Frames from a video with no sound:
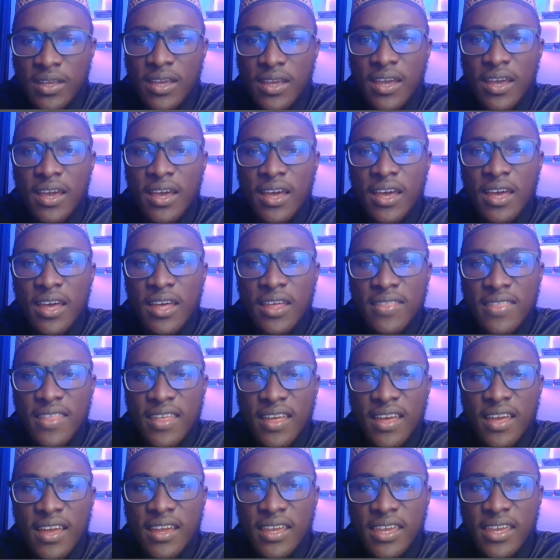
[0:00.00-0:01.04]

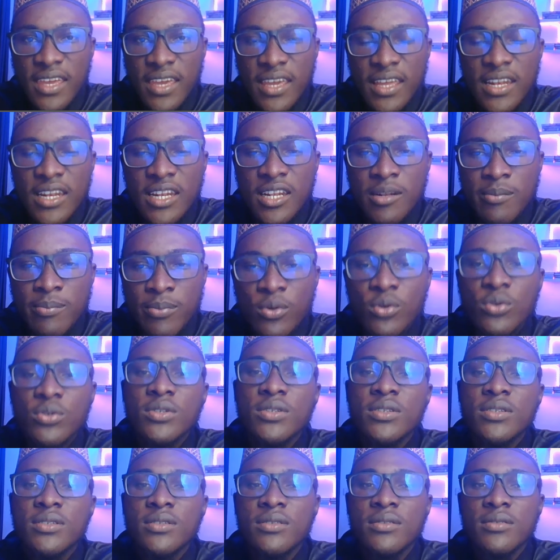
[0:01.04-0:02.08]
Hadha
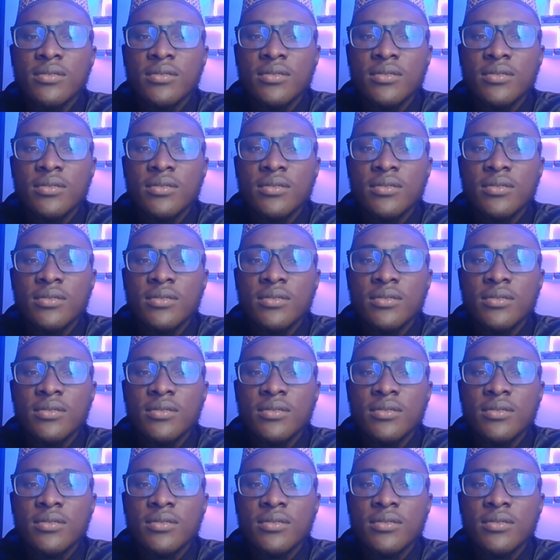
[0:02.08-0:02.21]
kelbun,